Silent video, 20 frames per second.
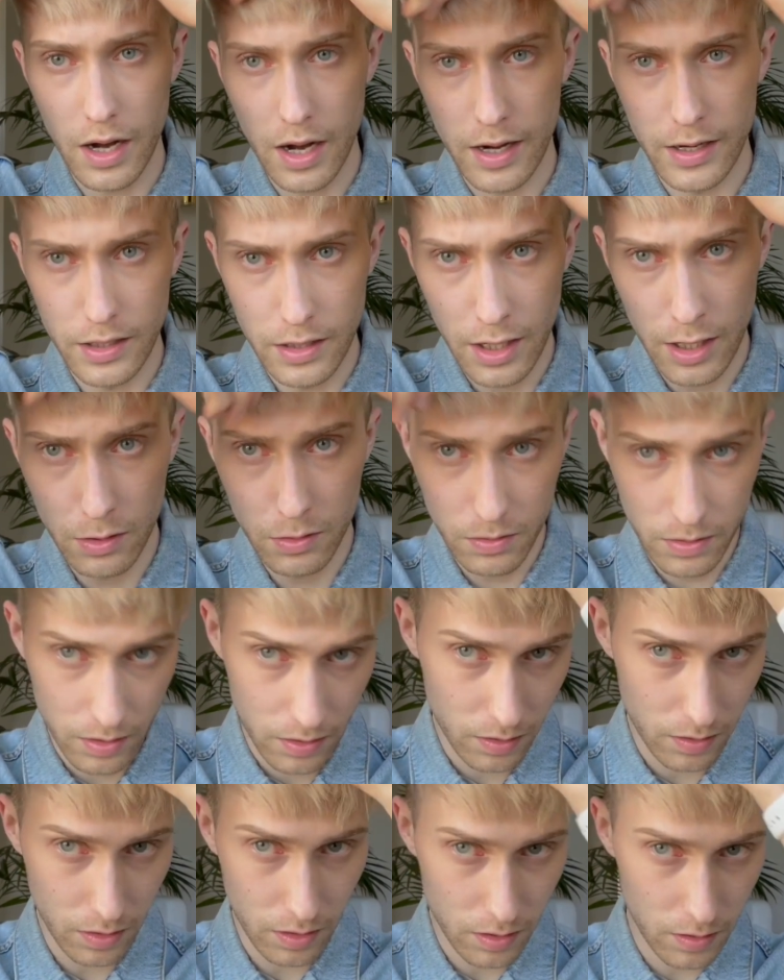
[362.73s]
right now.
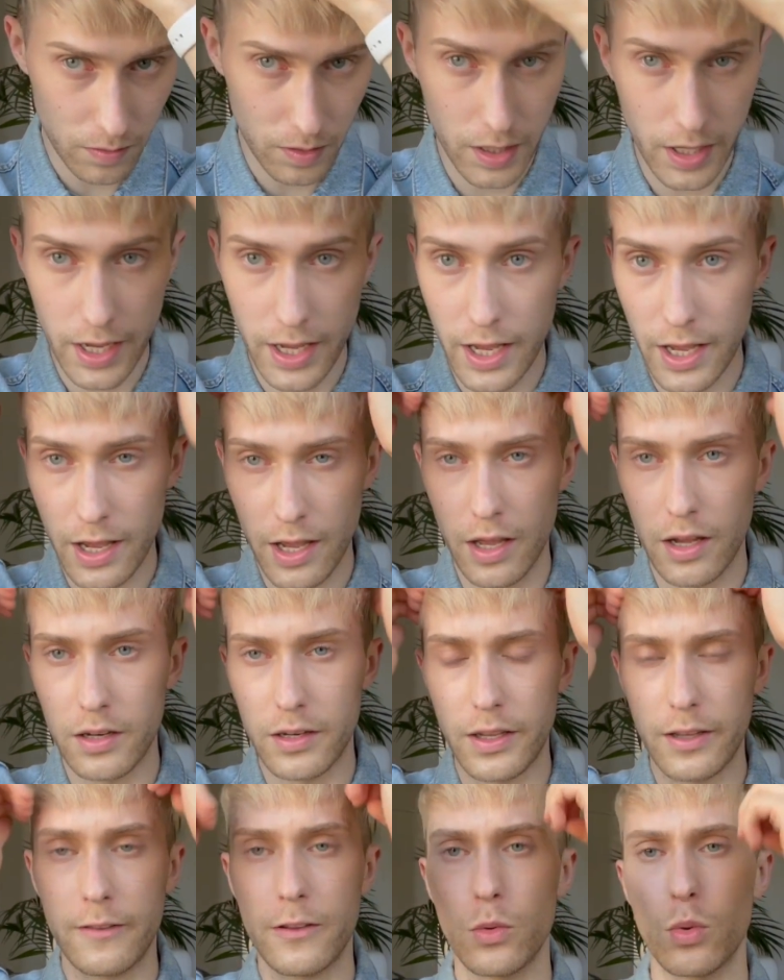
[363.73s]
And
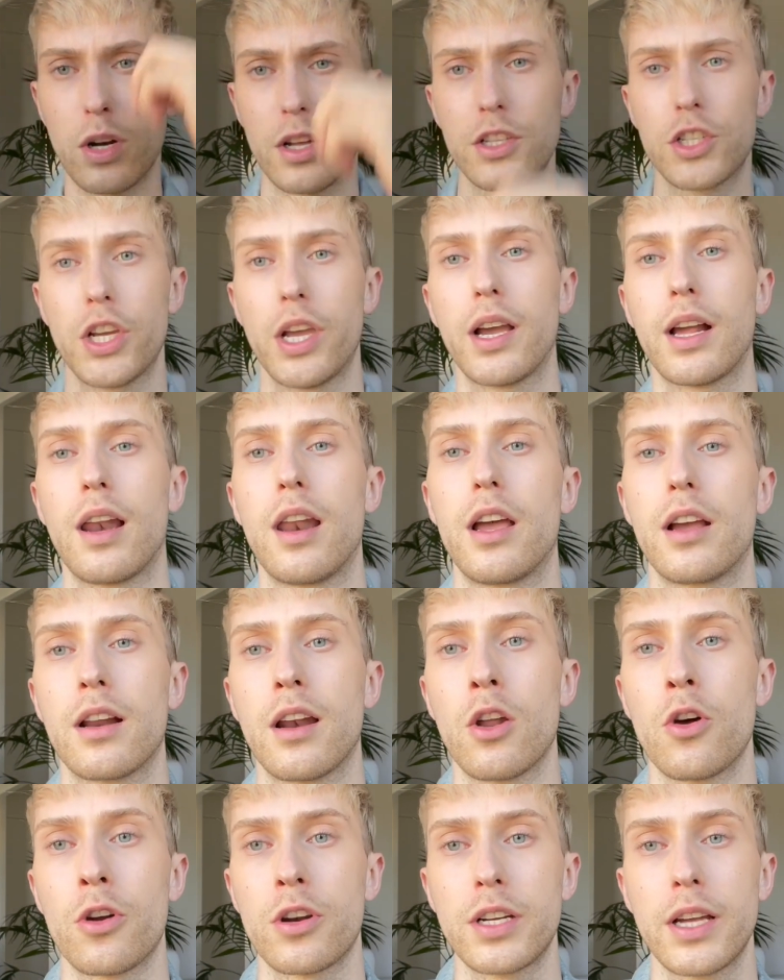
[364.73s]
if you wanna check like
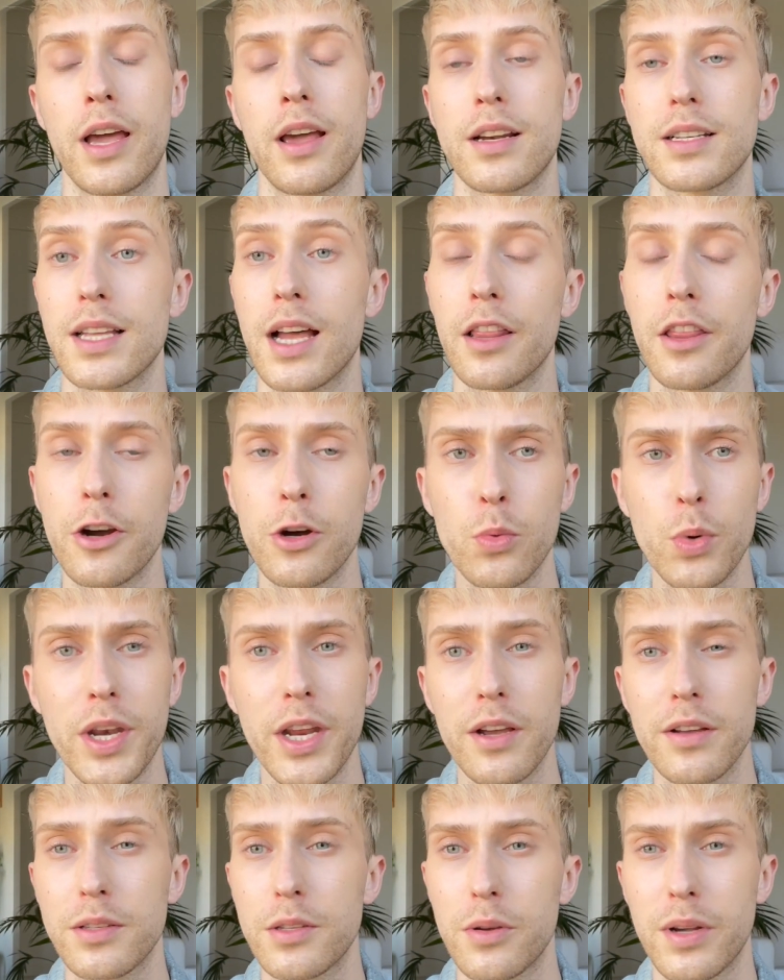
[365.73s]
Lord Hair's other
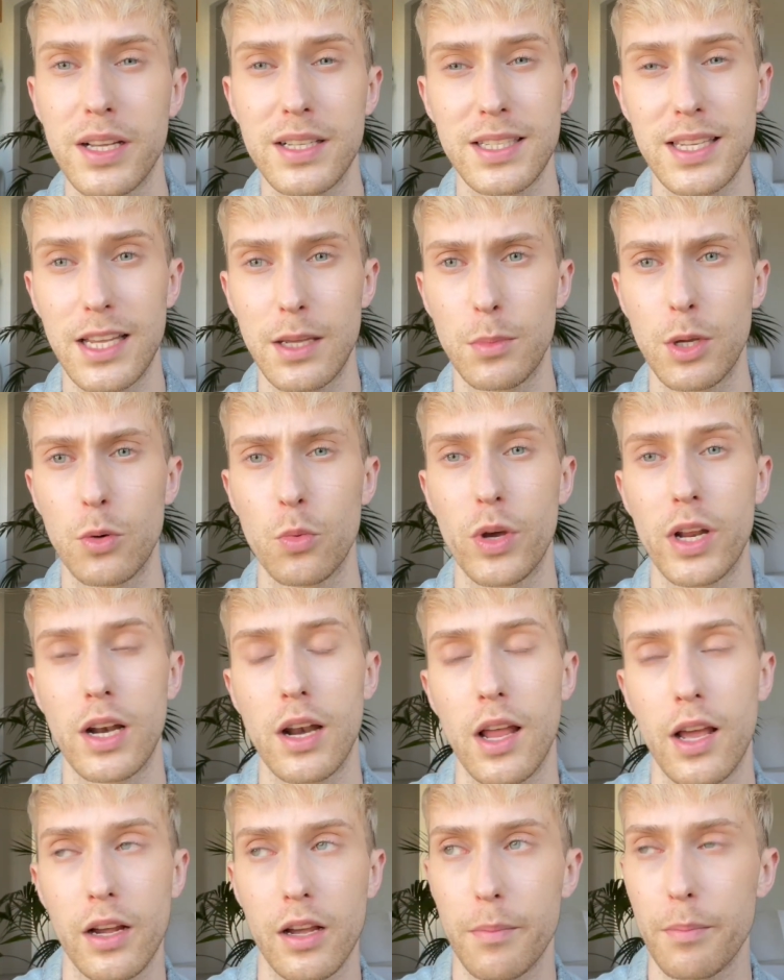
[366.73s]
videos, you can see me with
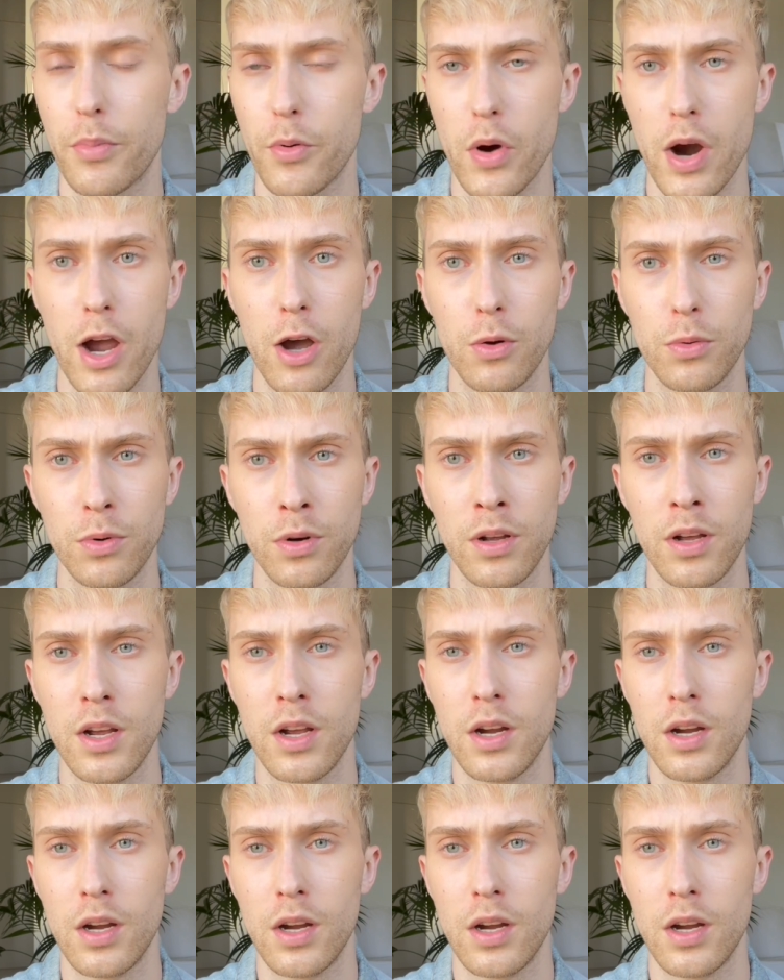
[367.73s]
like a brown